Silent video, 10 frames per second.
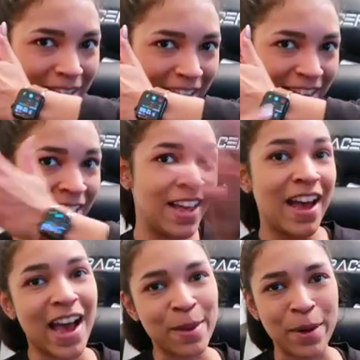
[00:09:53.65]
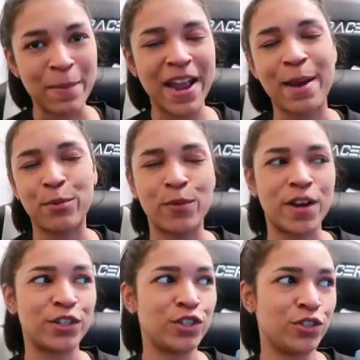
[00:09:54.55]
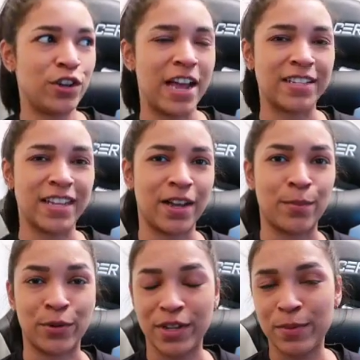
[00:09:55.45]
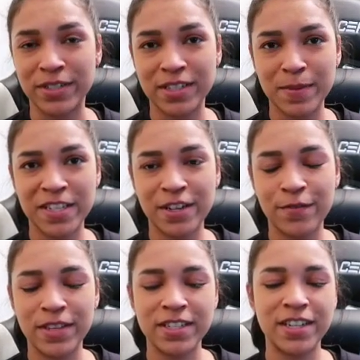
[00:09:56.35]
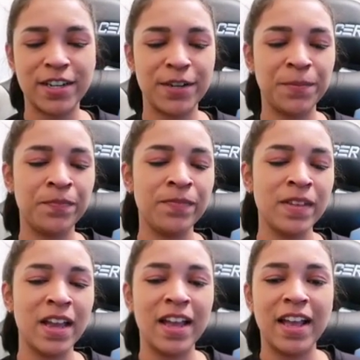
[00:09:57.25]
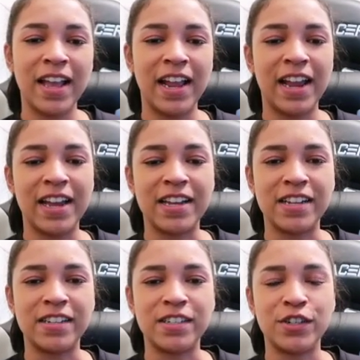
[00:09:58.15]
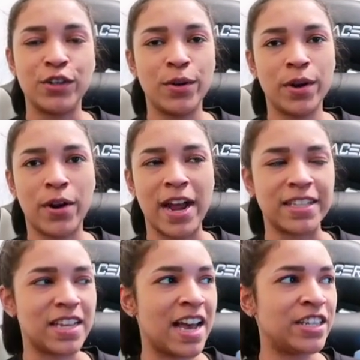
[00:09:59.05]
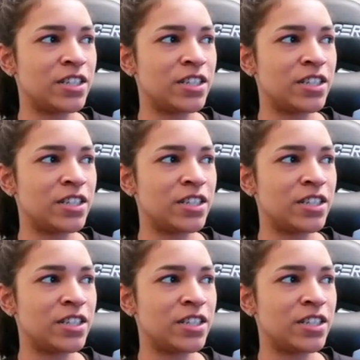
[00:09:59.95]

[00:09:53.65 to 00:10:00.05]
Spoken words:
bought my Apple Watch as like a birthday present to myself this year, and no regrets. I